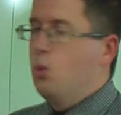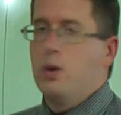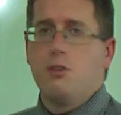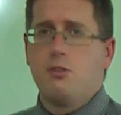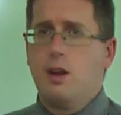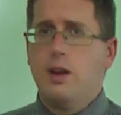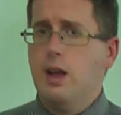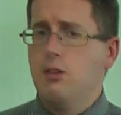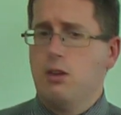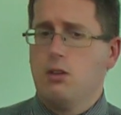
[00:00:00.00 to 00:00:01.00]
or we can sell an
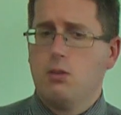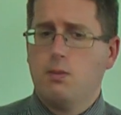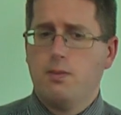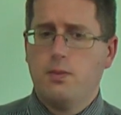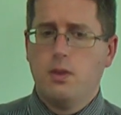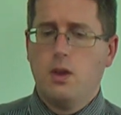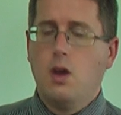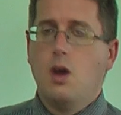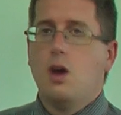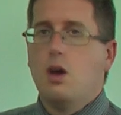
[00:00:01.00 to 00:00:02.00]
asset.
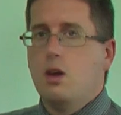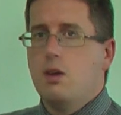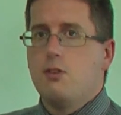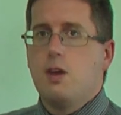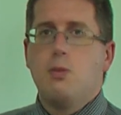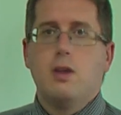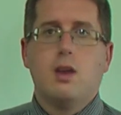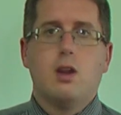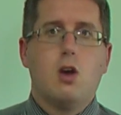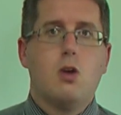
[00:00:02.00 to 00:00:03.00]
Same thing
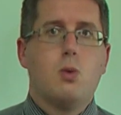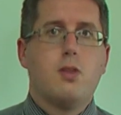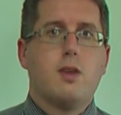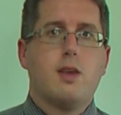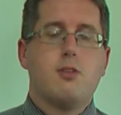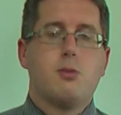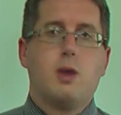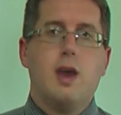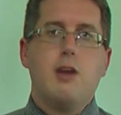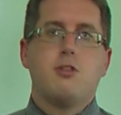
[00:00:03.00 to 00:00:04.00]
can go with some
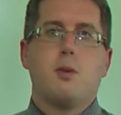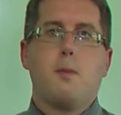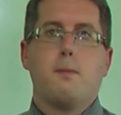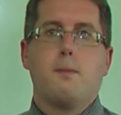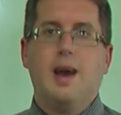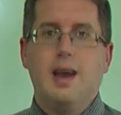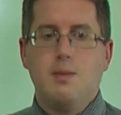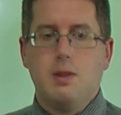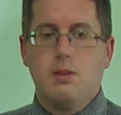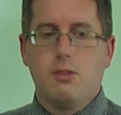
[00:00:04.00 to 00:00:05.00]
cash
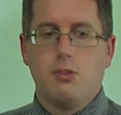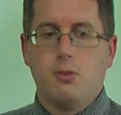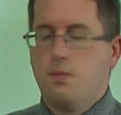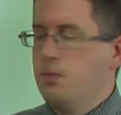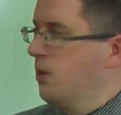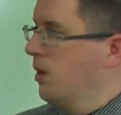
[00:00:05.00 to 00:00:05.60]
payments.